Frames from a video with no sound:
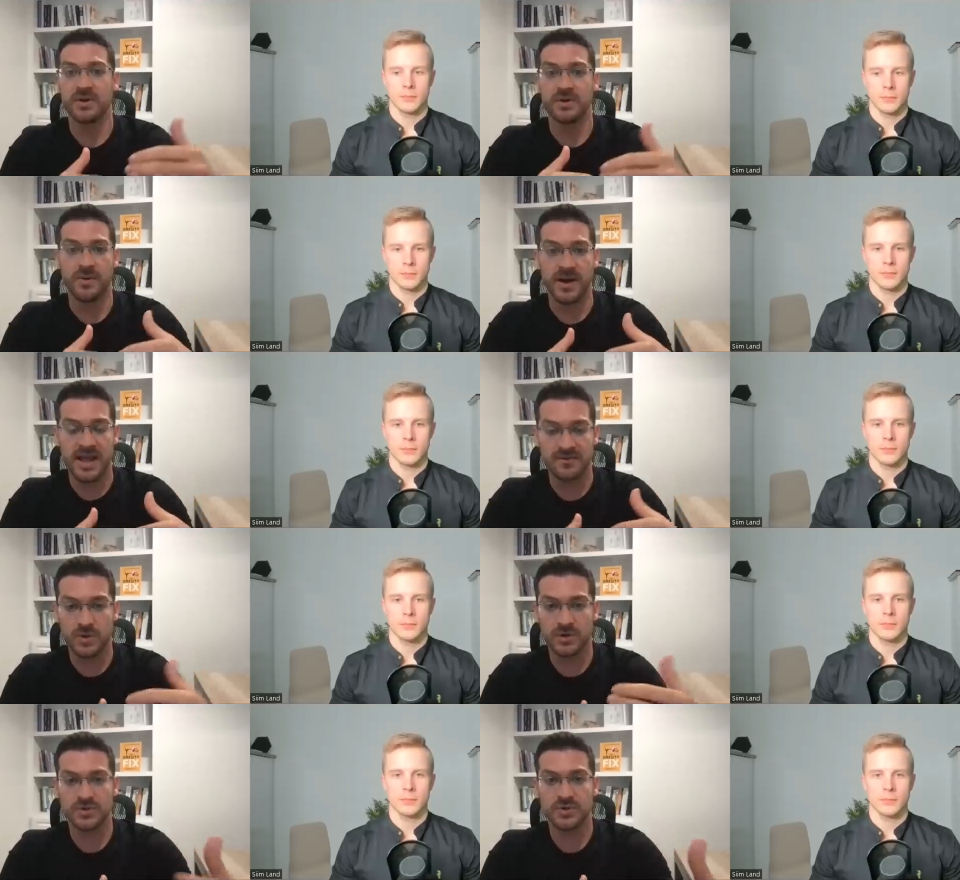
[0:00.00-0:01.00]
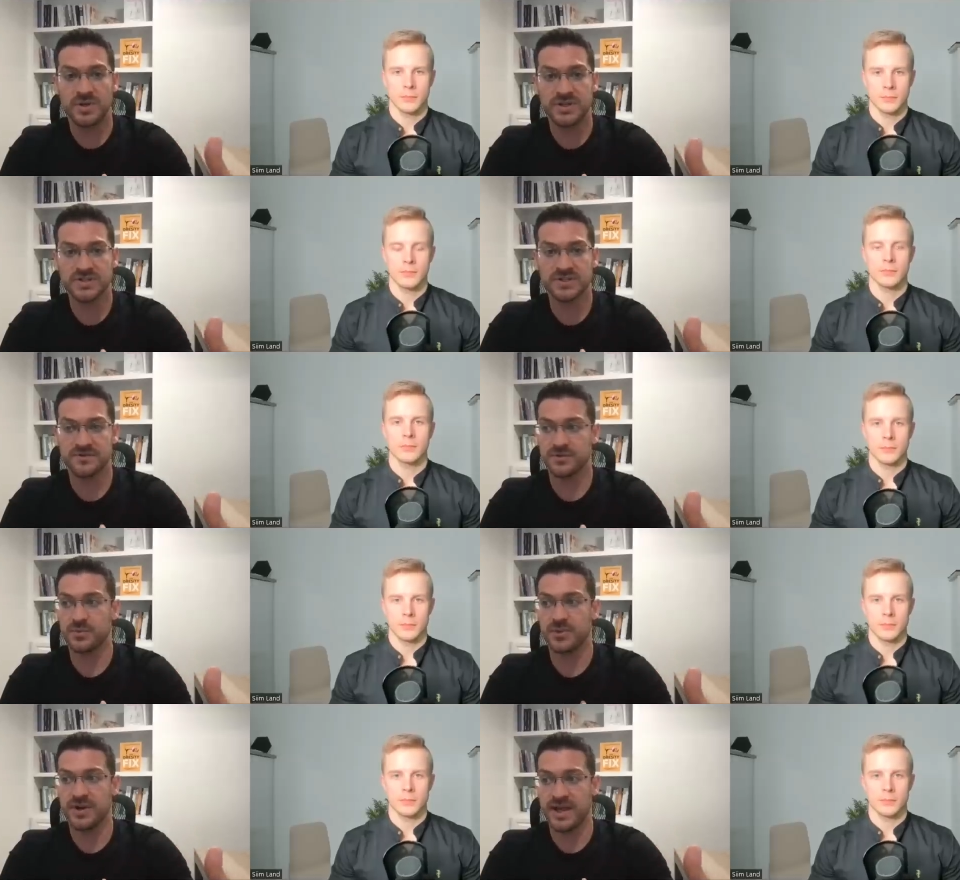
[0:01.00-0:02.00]
Speaker 1: only want to have one or two pieces of fruit
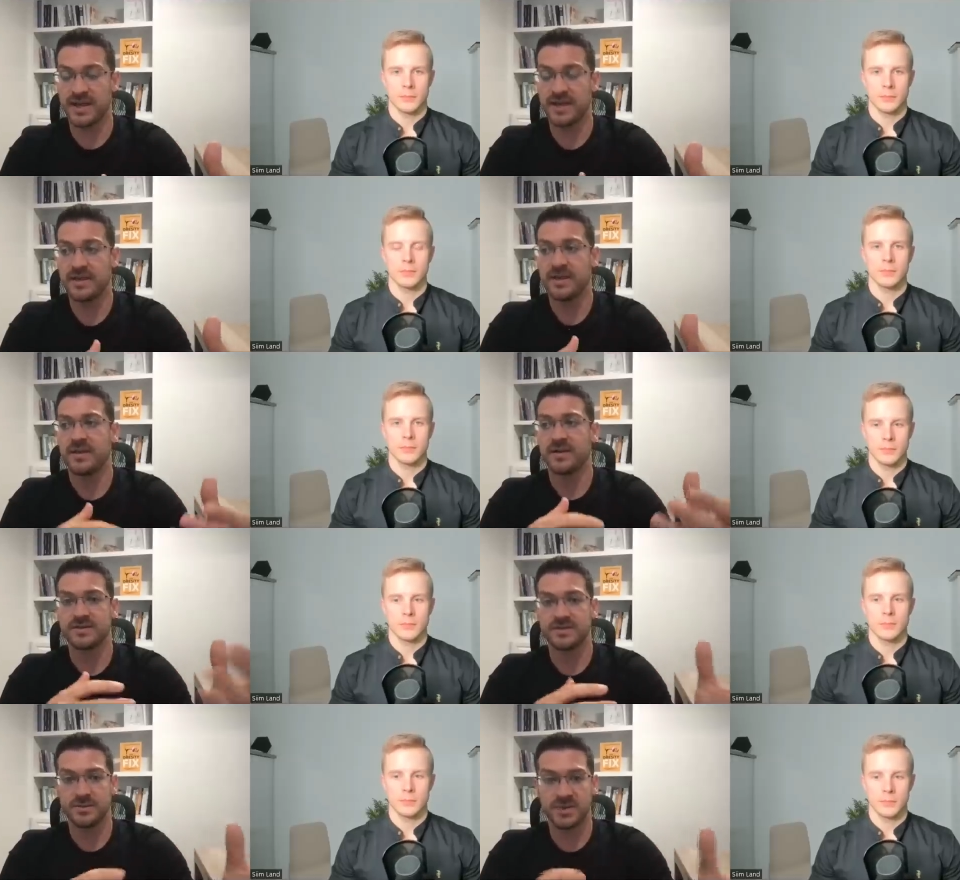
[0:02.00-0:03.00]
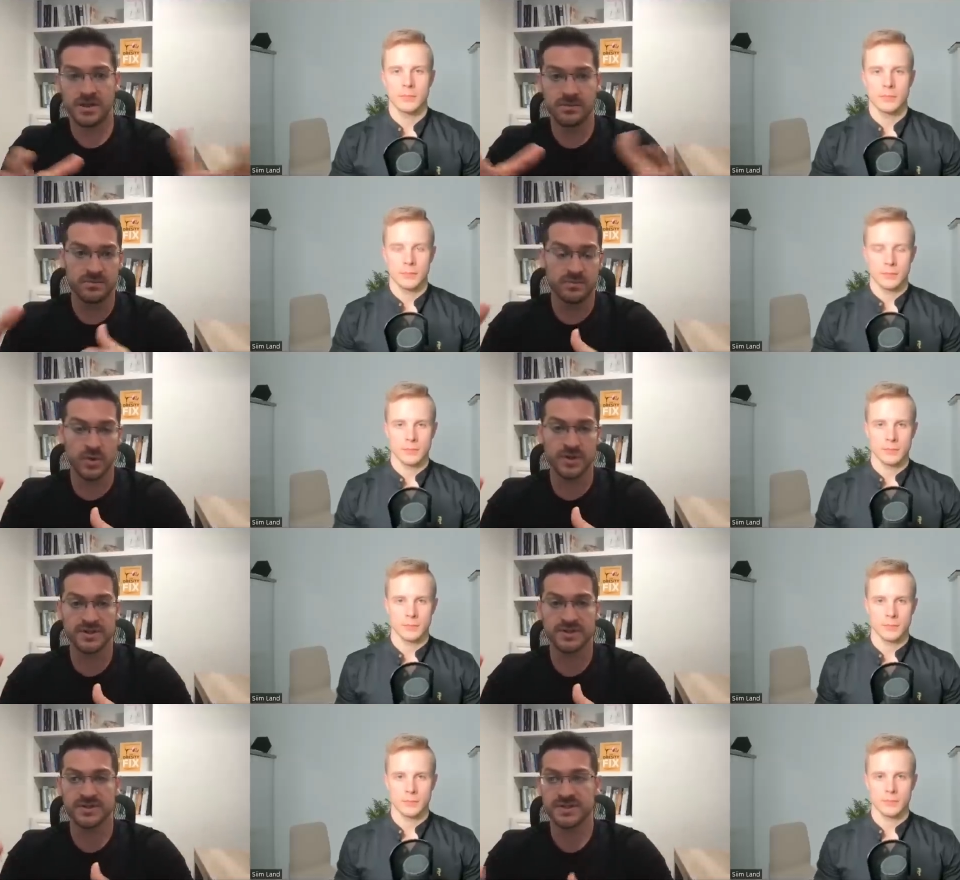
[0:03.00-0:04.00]
per day until they become more
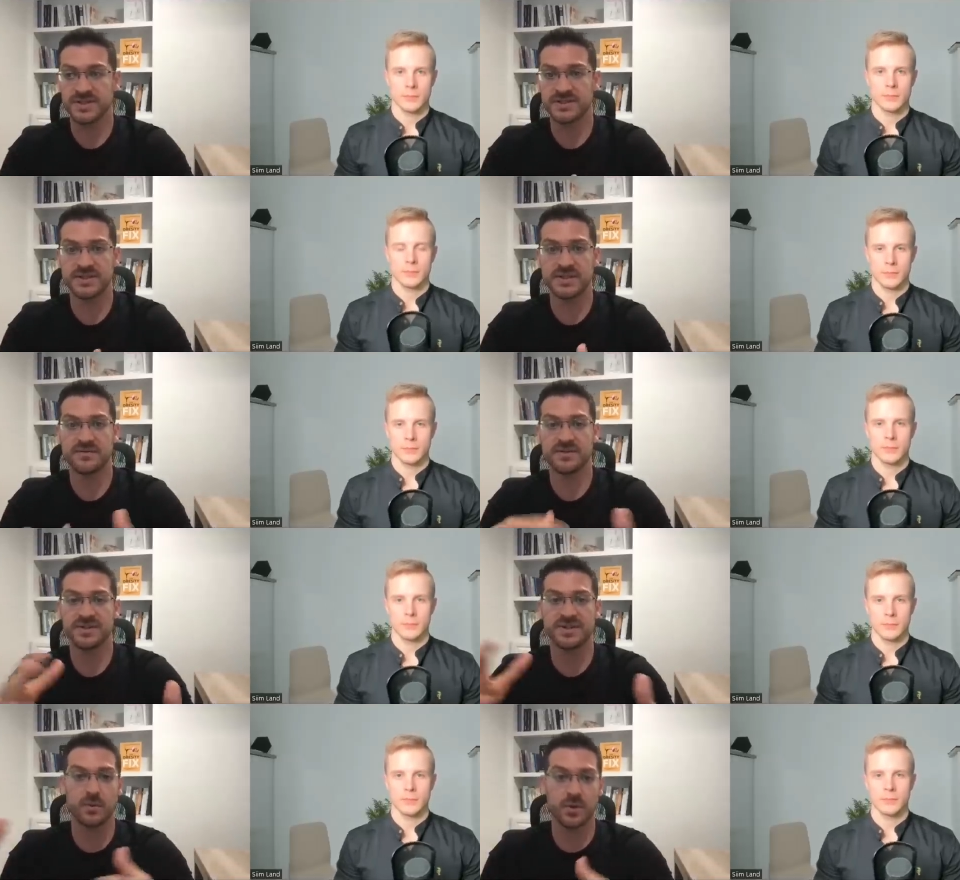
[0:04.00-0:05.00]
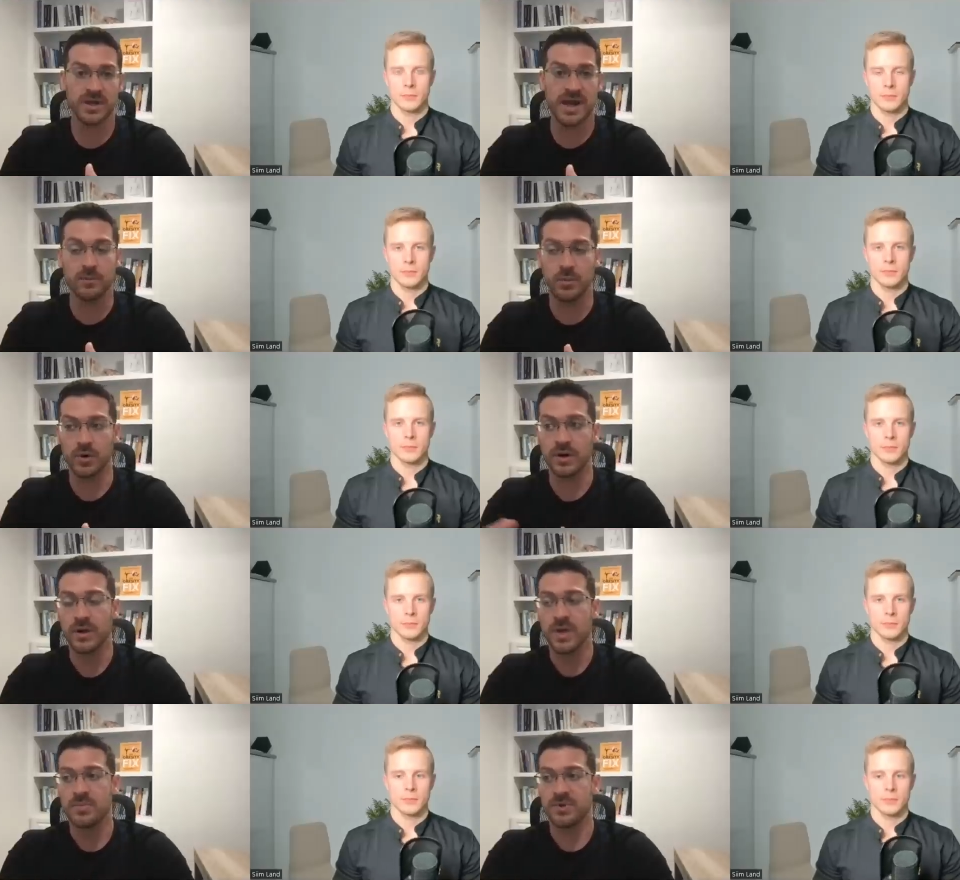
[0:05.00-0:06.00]
insulin sensitive or they start working out more
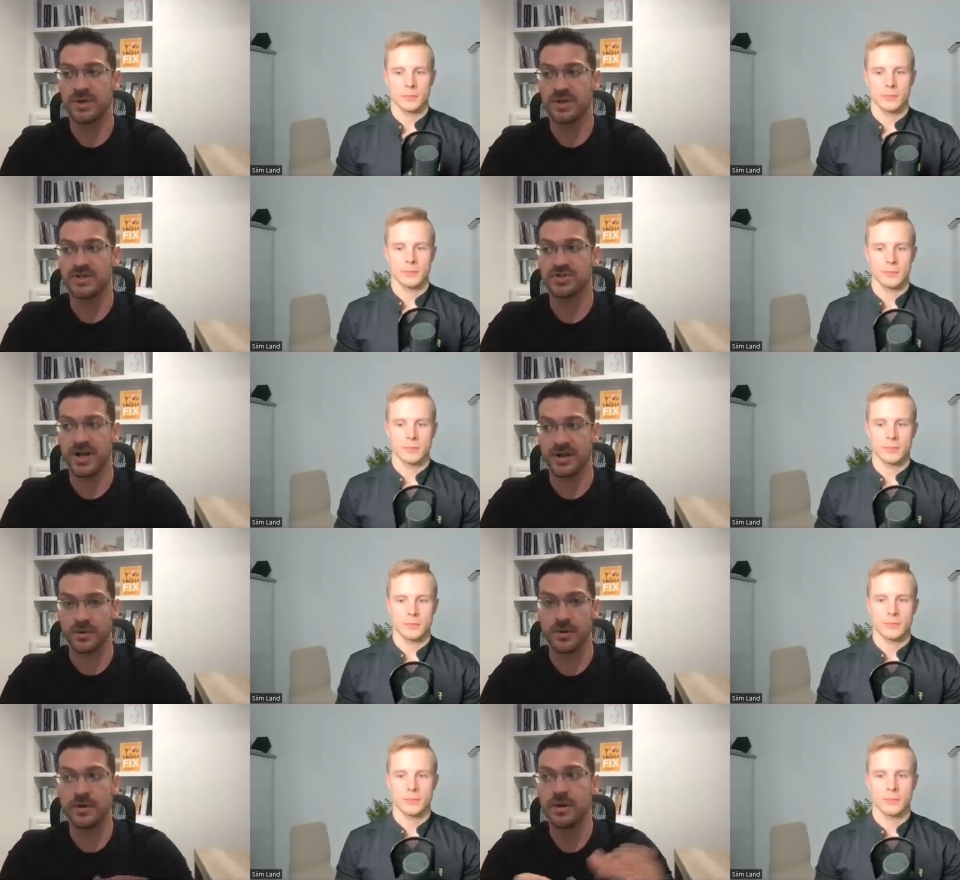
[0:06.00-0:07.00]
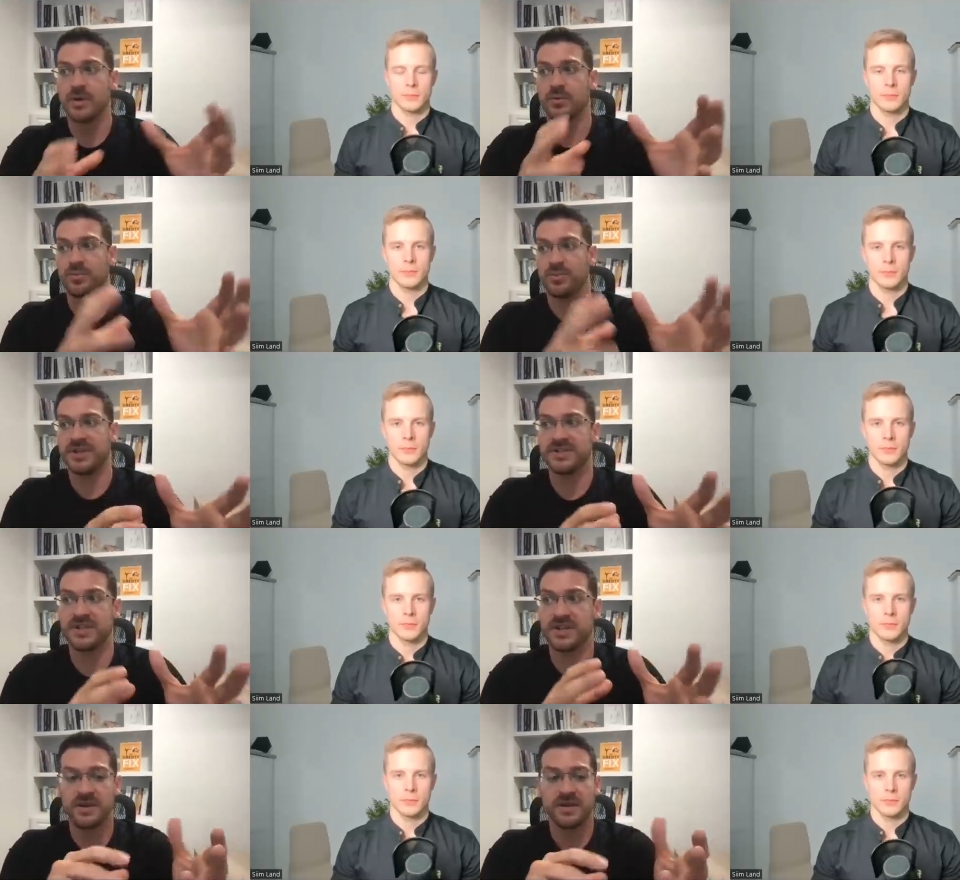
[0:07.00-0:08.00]
but in general
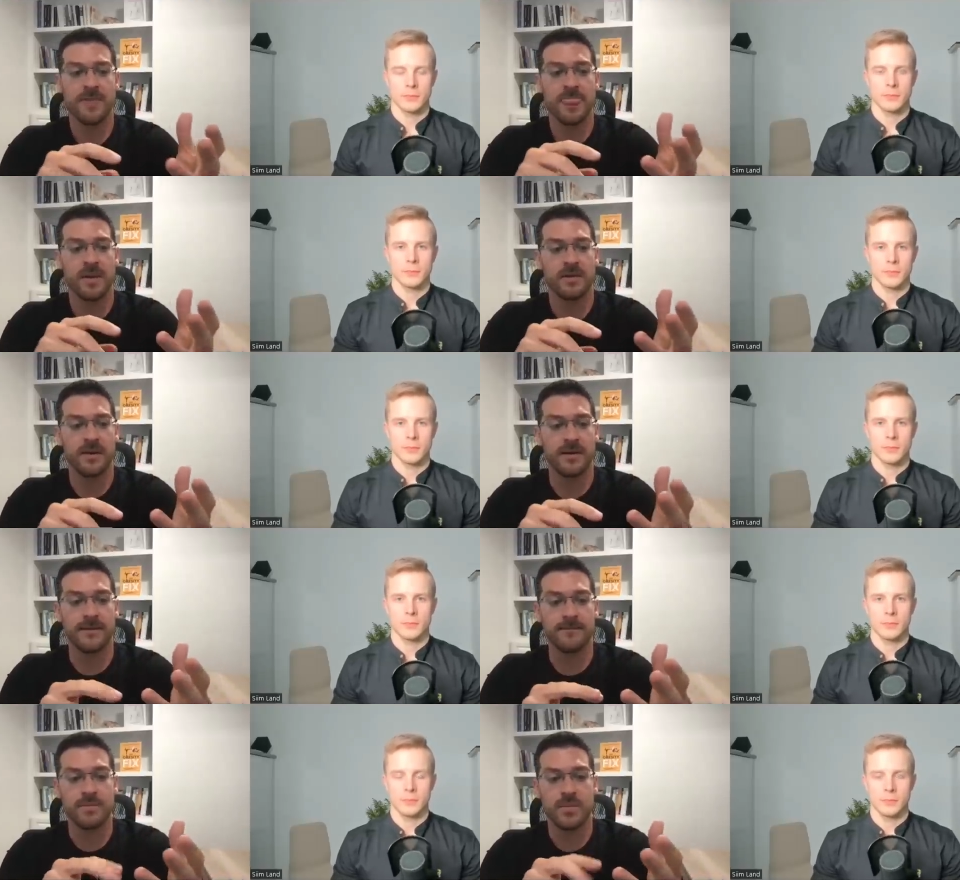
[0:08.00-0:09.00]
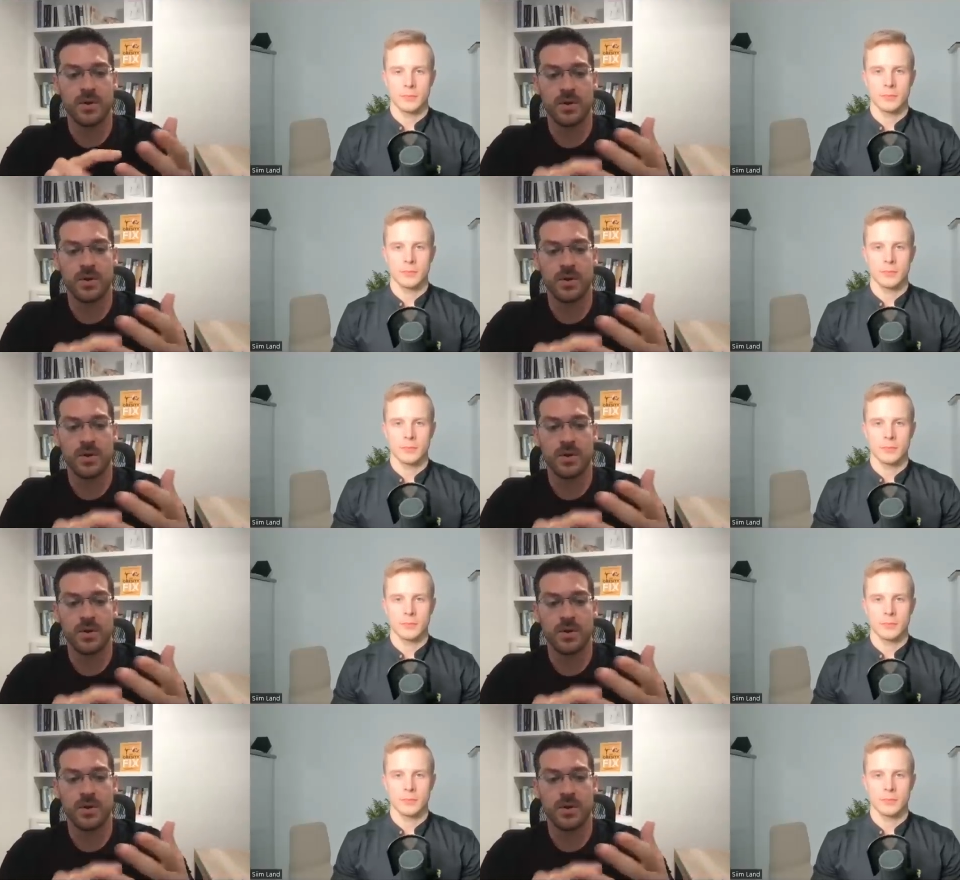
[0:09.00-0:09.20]
replacing um,